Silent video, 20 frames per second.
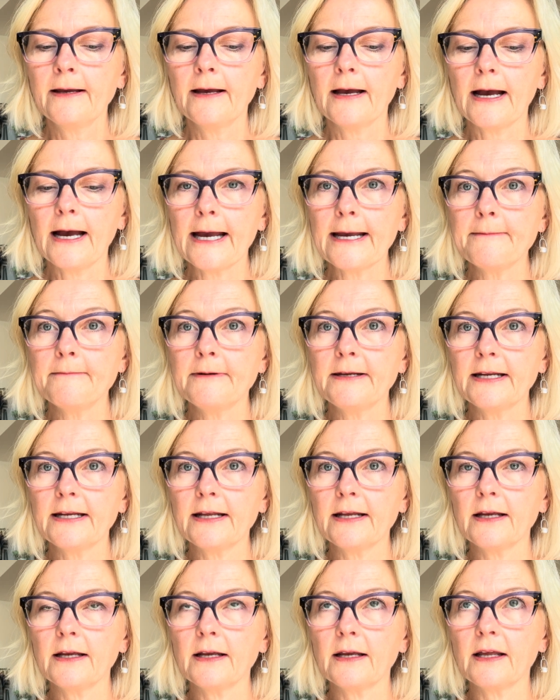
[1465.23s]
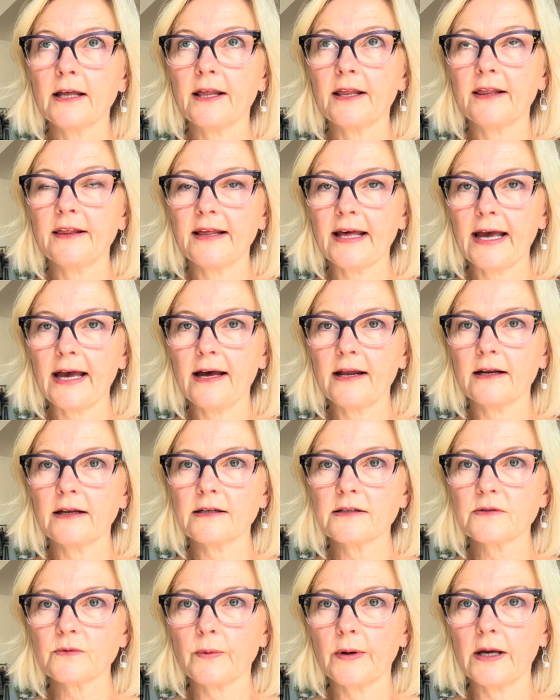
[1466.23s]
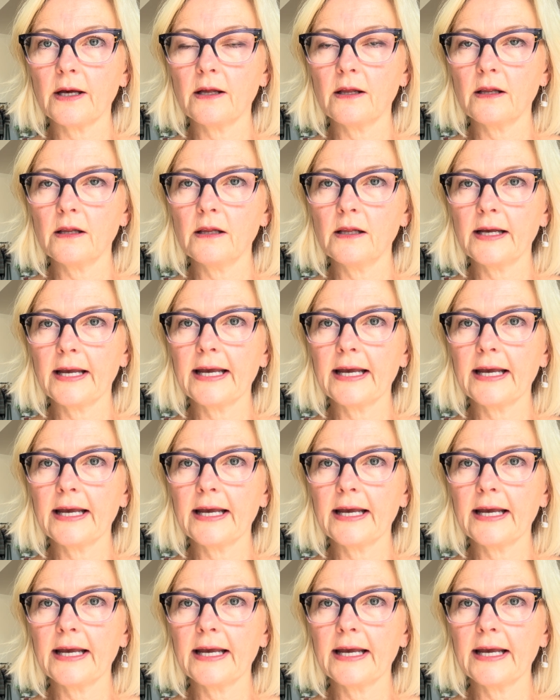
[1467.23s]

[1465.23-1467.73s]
I'm knitting that as well,